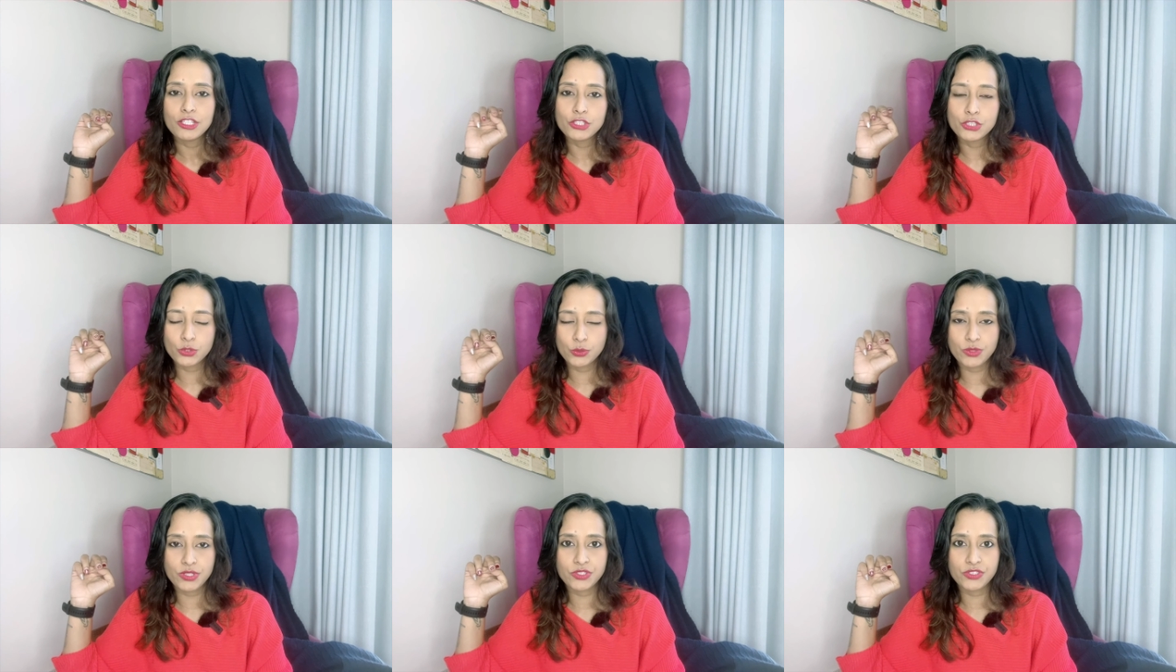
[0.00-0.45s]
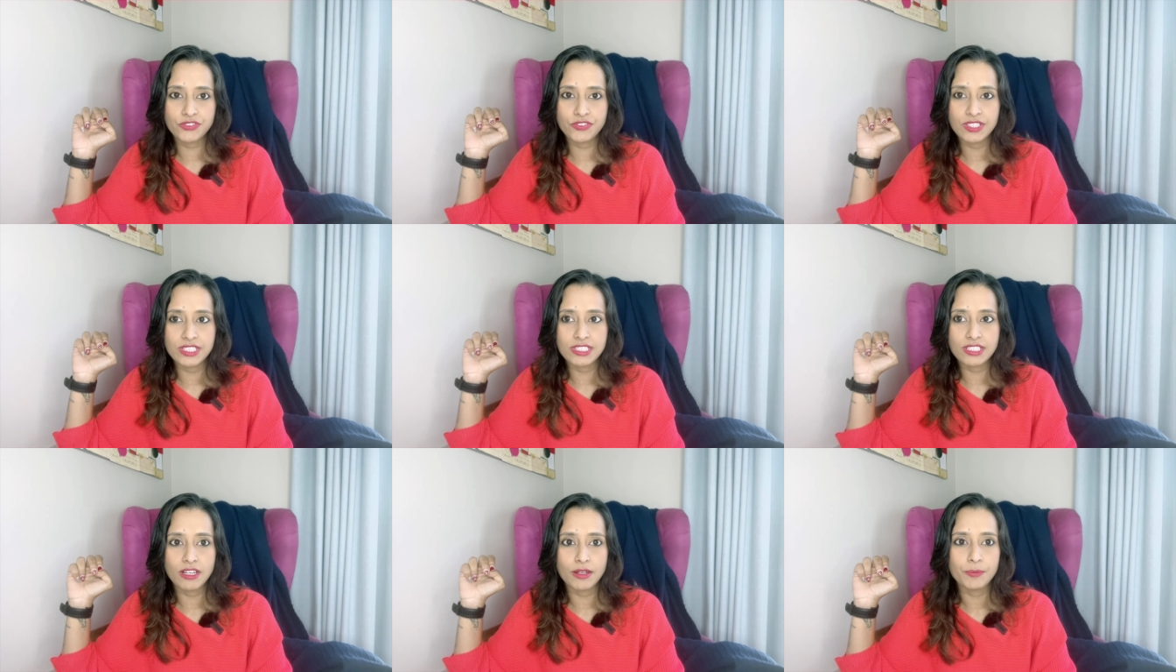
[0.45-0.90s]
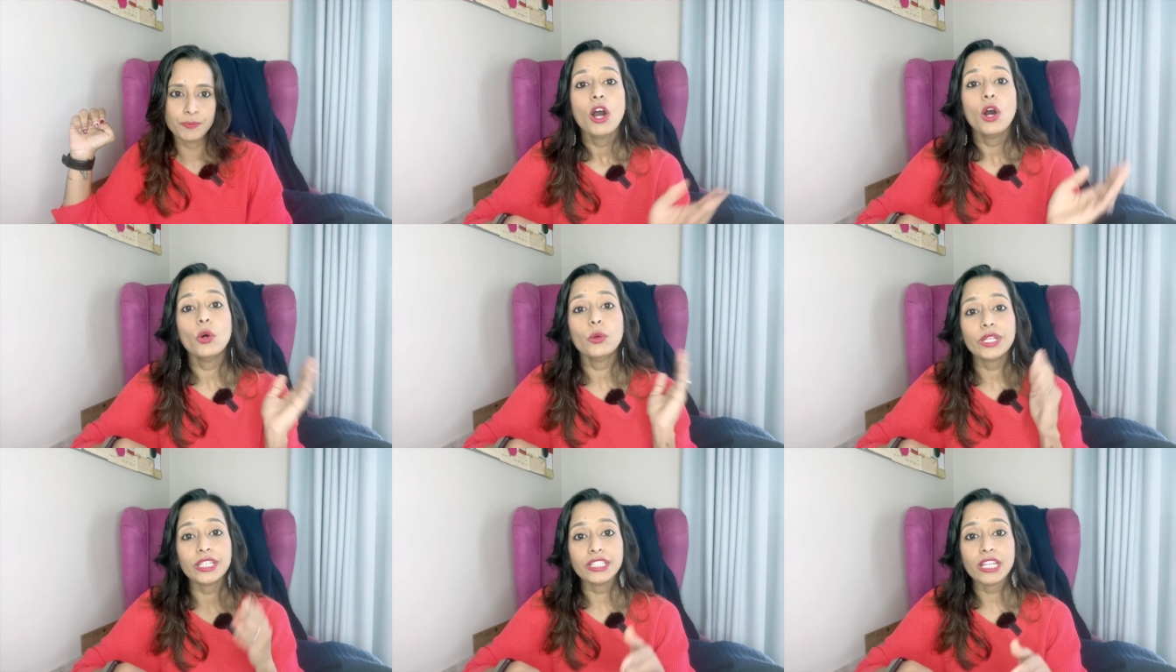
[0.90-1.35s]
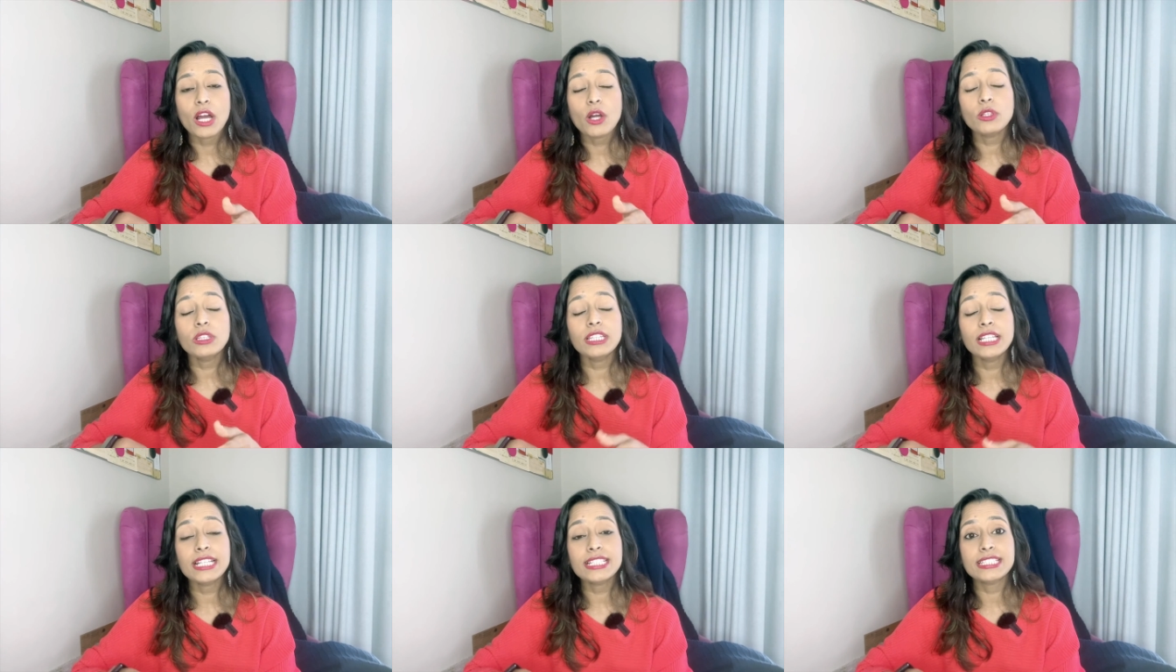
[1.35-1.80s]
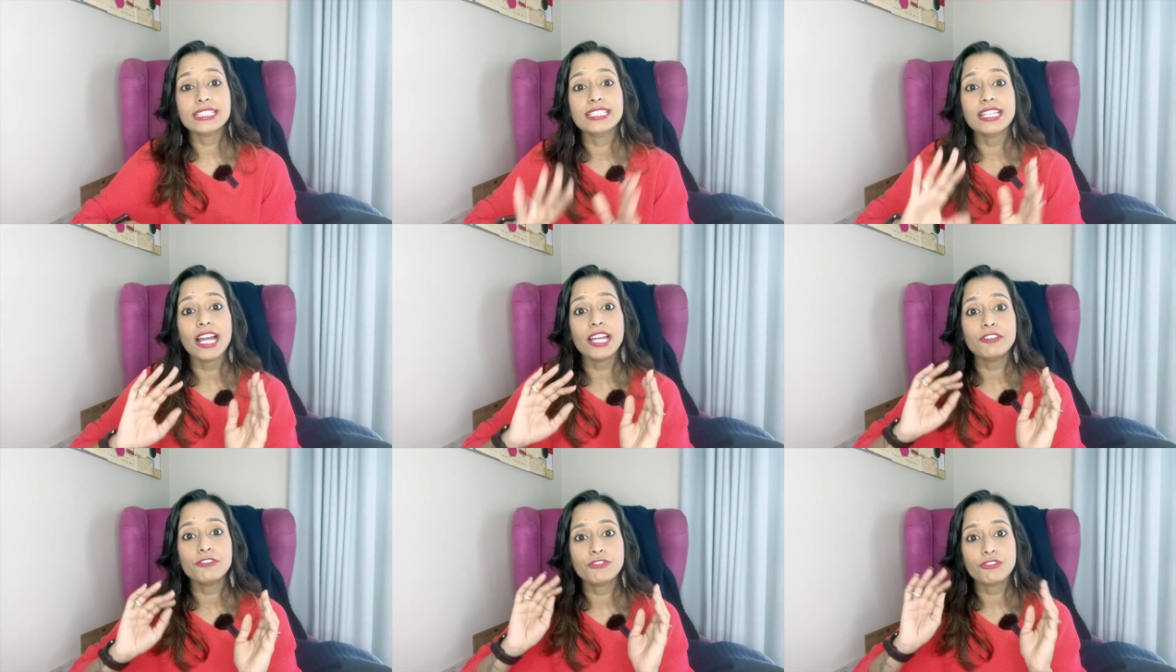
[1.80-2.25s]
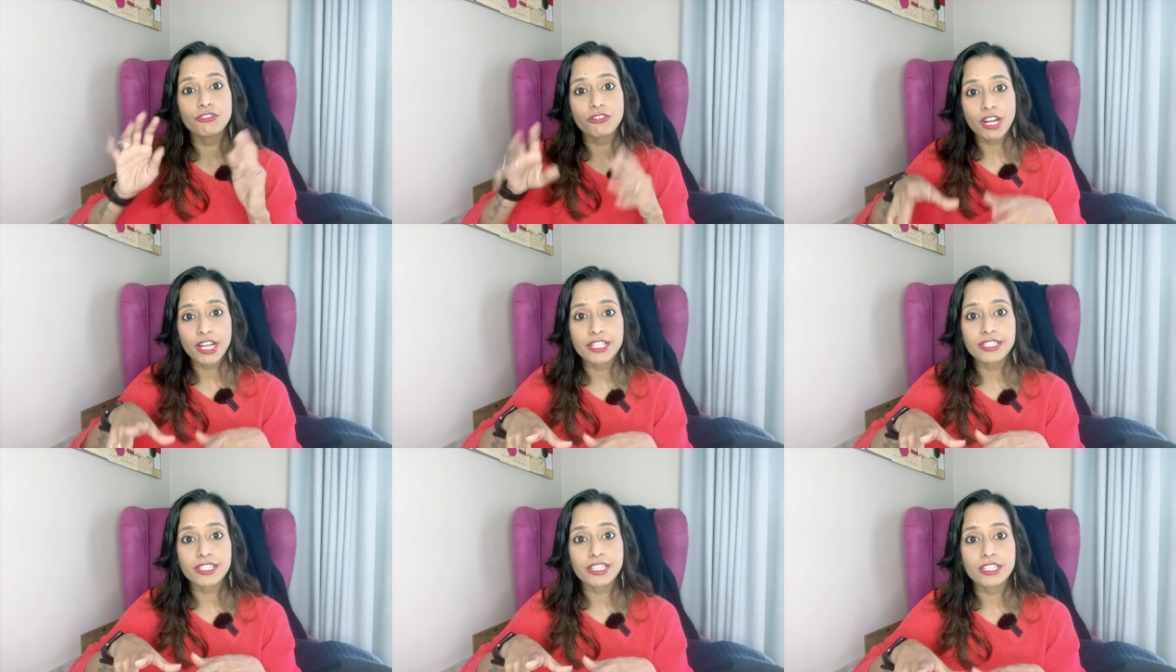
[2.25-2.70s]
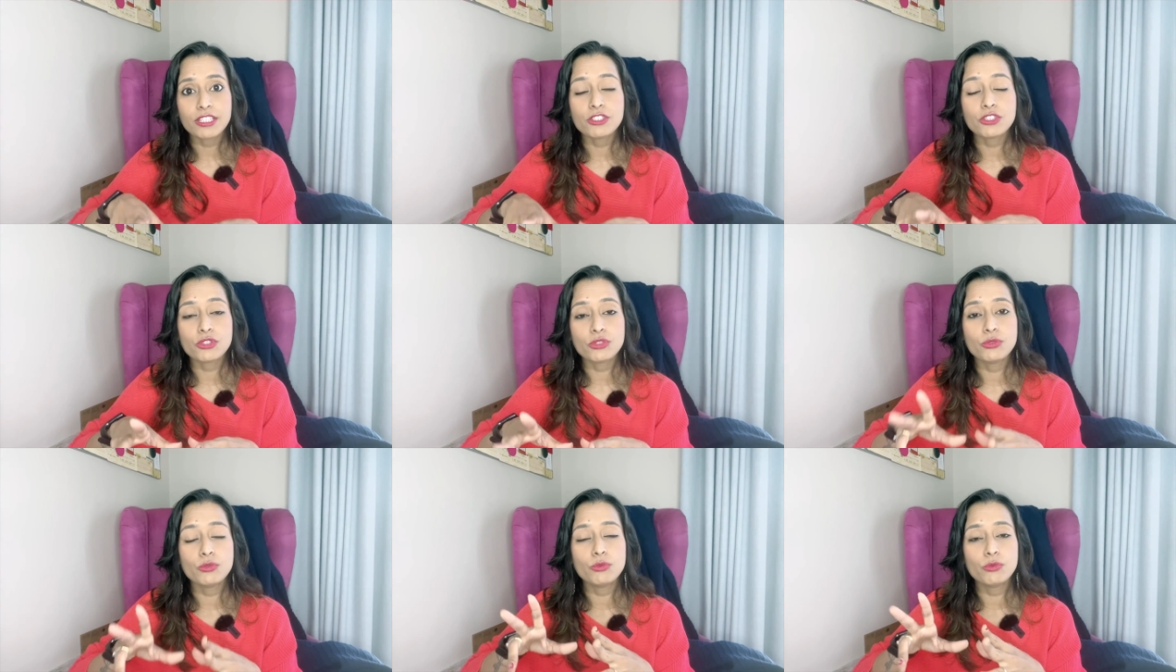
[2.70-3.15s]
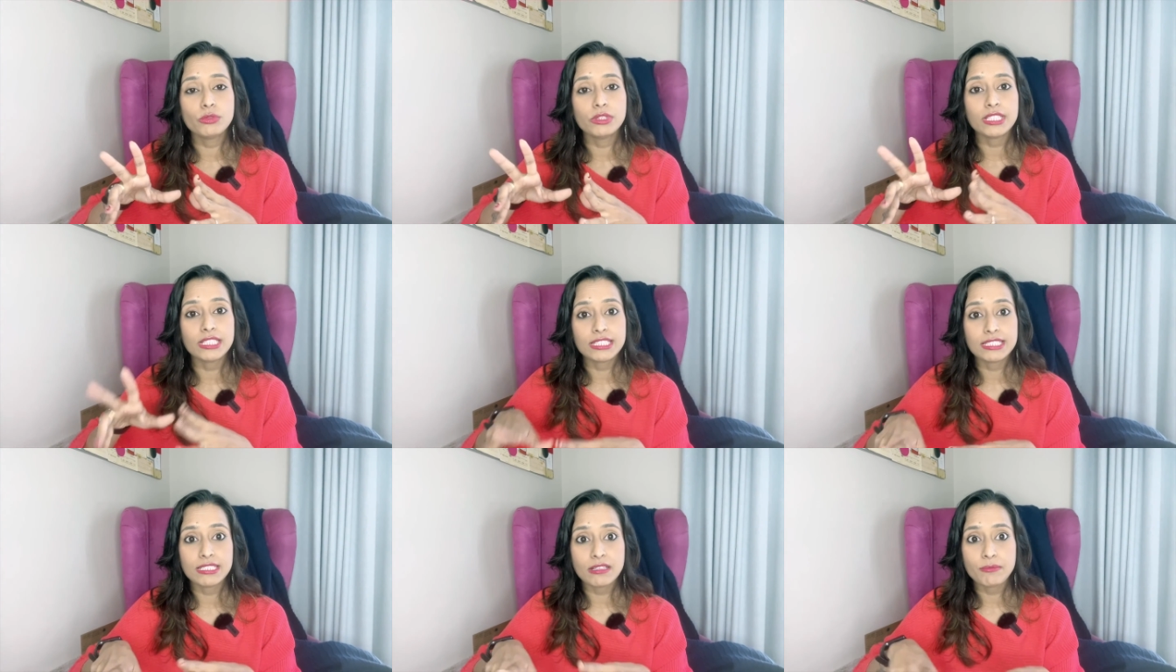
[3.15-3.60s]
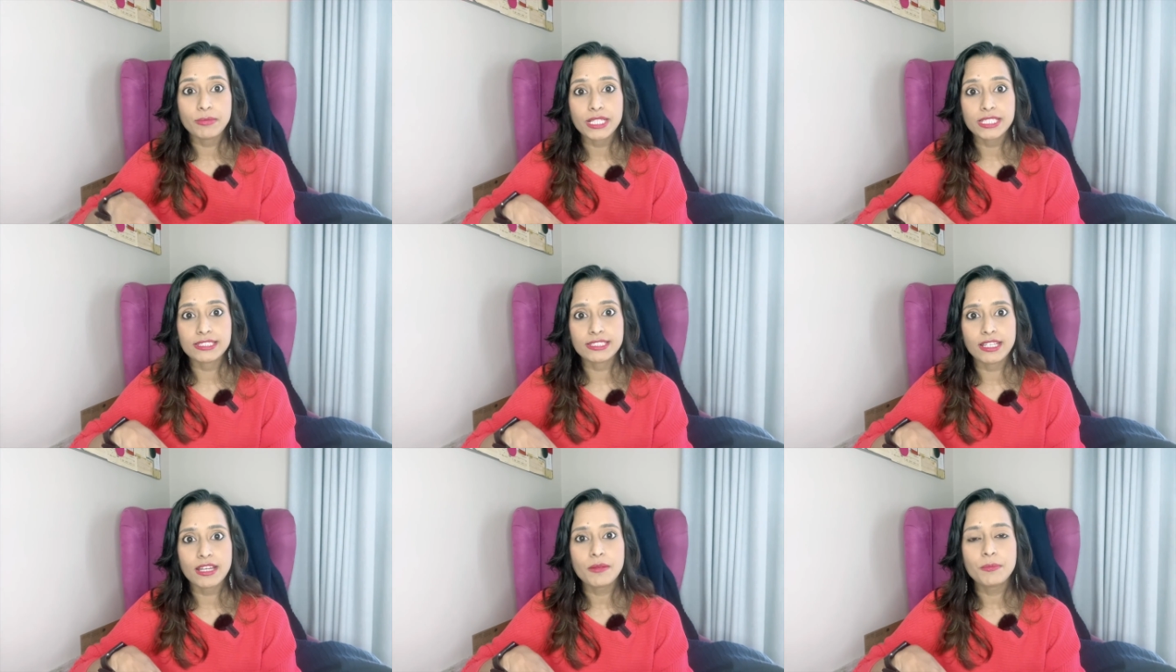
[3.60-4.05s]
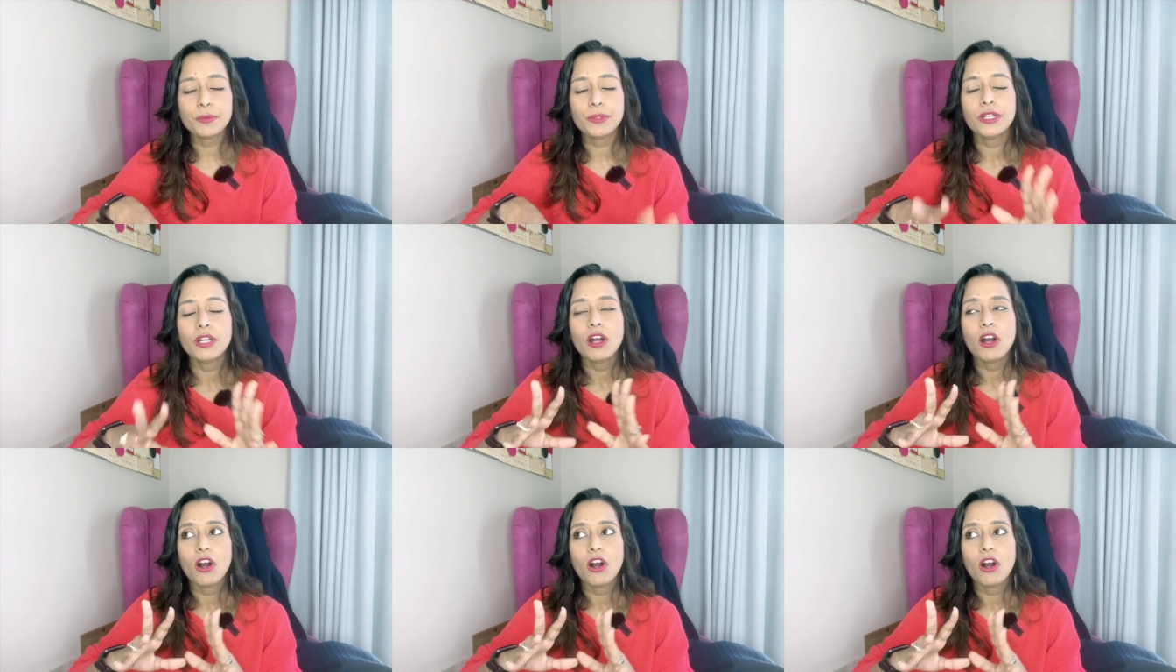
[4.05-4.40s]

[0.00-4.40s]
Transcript: tourist visa. Okay, now let's dive right into the step-by-step